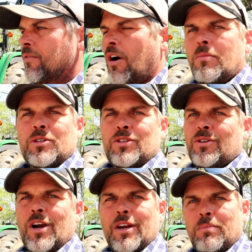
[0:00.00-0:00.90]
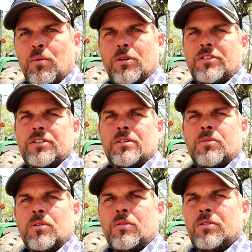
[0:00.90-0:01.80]
farmers are trying to poison
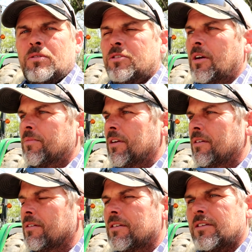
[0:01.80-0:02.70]
them or do something